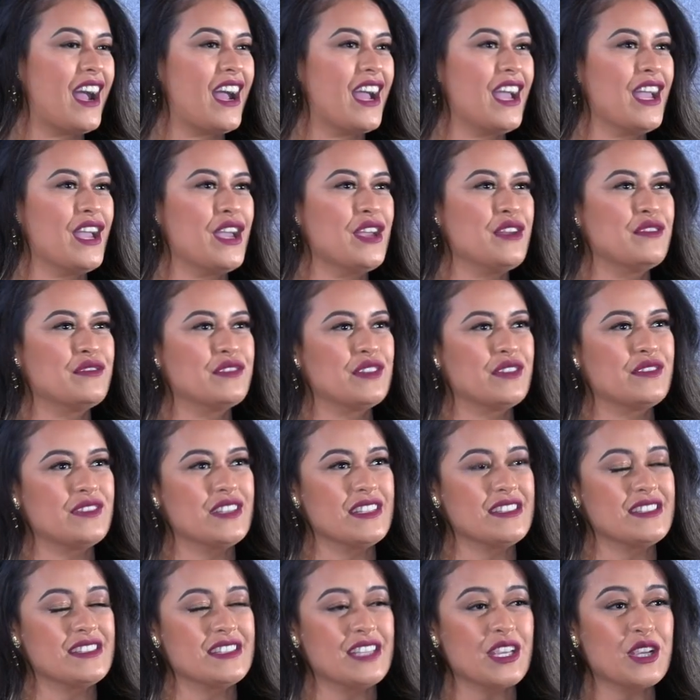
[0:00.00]
I've lived
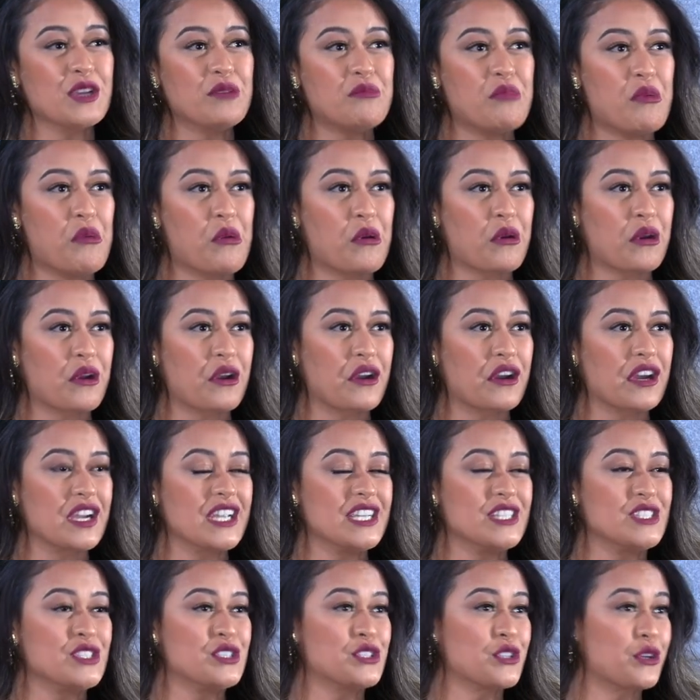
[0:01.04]
in Singapore,
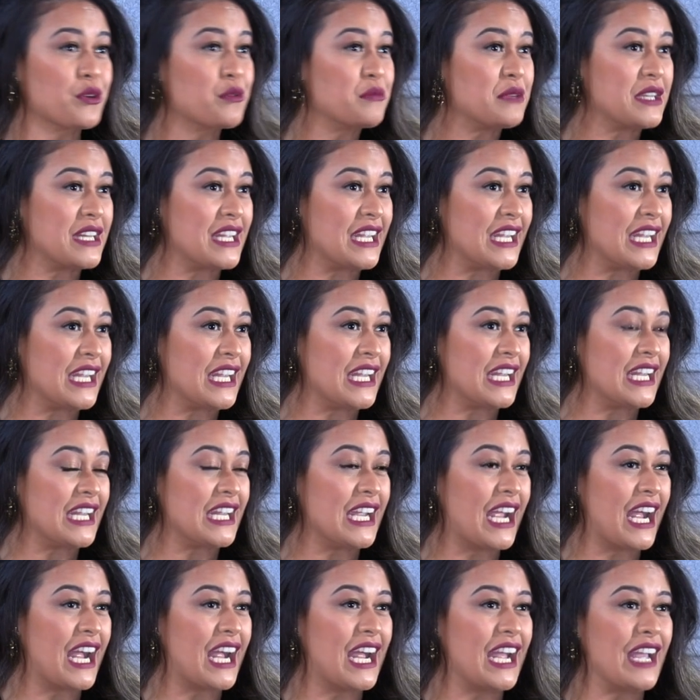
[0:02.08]
in
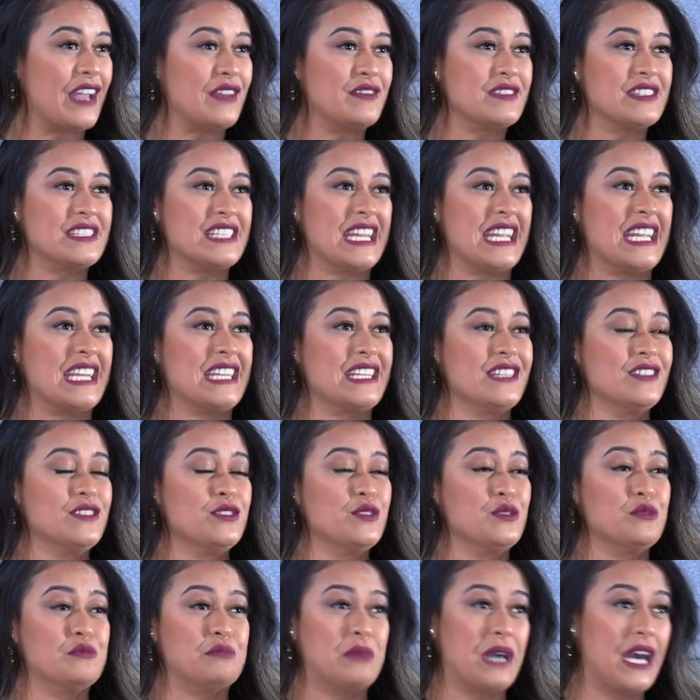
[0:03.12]
Germany, I've stayed in
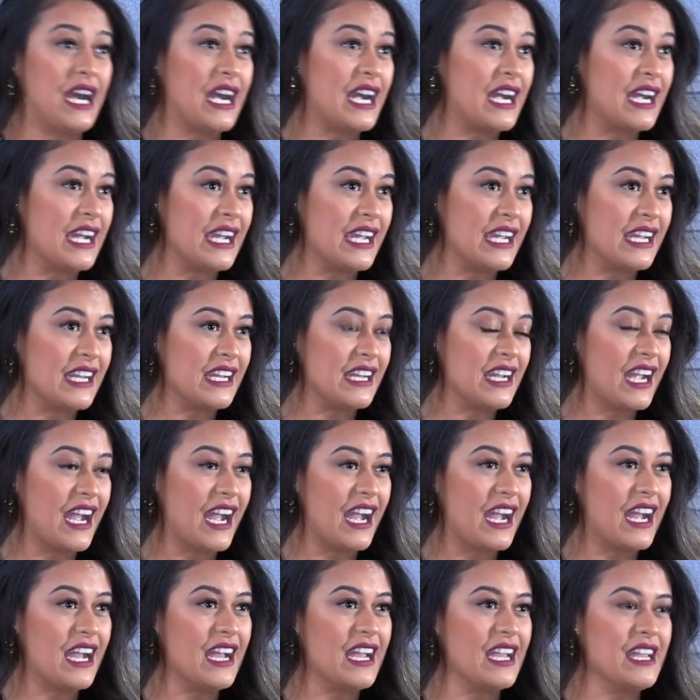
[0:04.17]
Dubai,
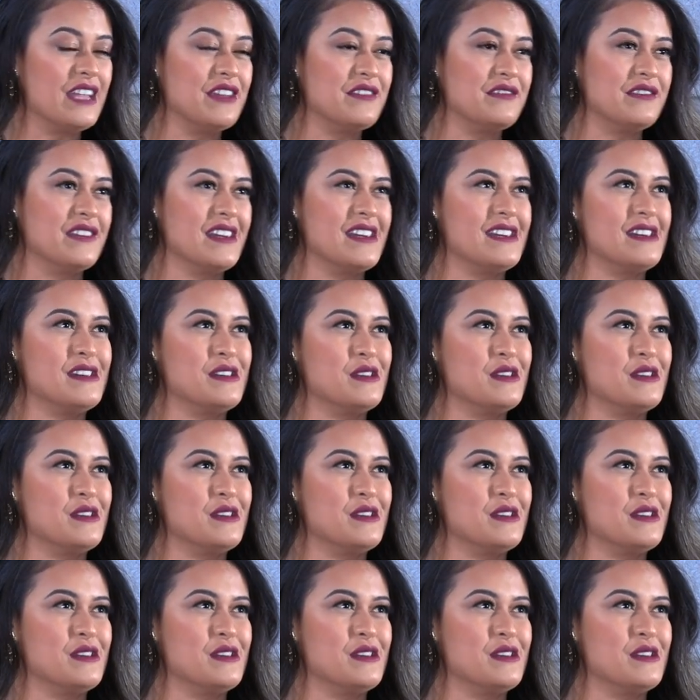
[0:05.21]
I've...